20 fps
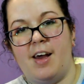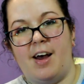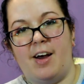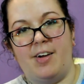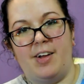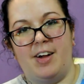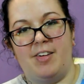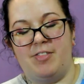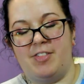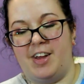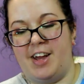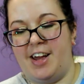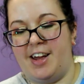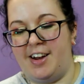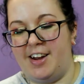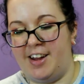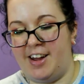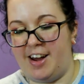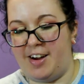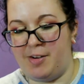I'll have to
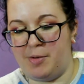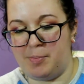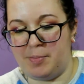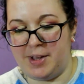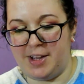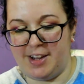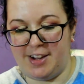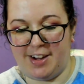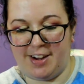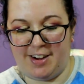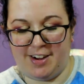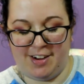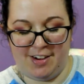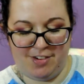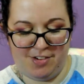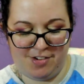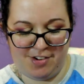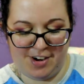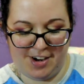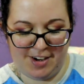edit out me uh,
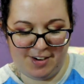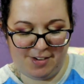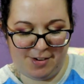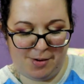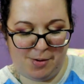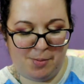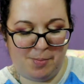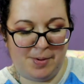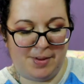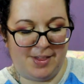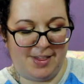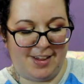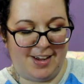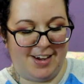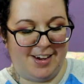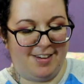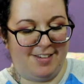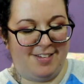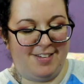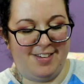trying to open
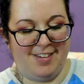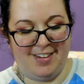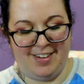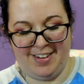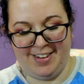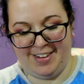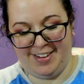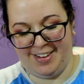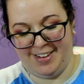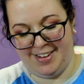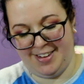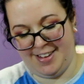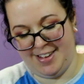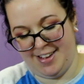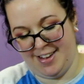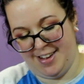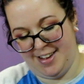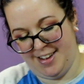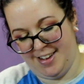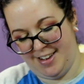things
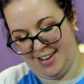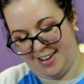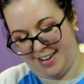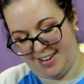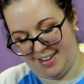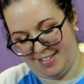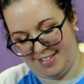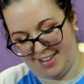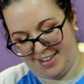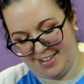because